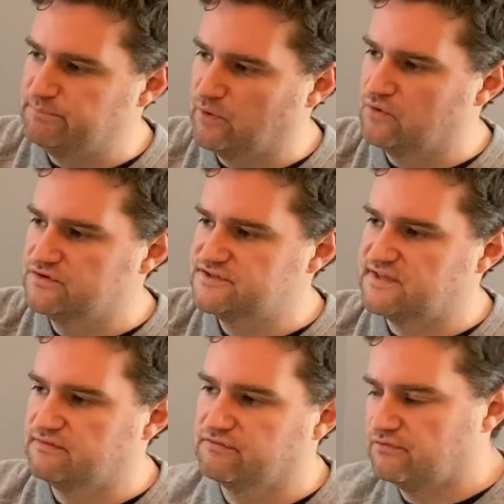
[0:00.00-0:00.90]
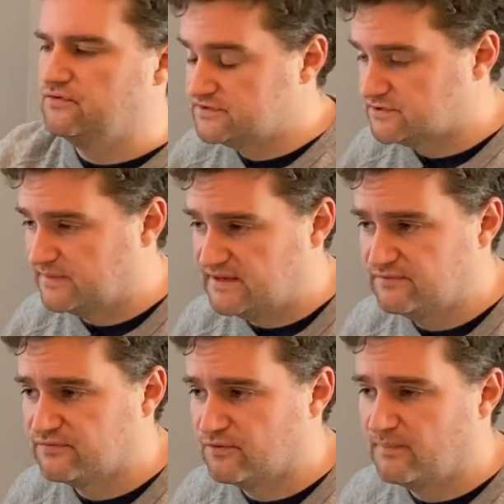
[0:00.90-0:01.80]
boards sent through to me
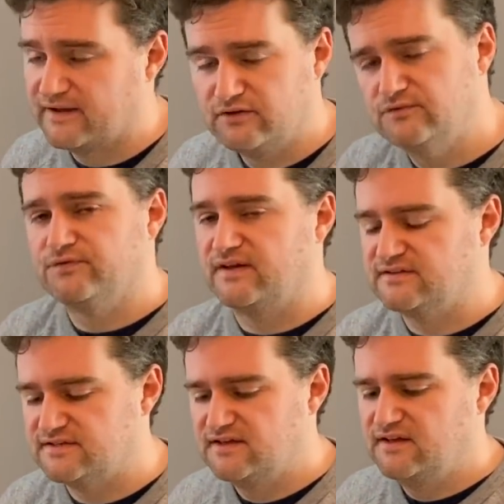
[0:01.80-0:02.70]
from my good friends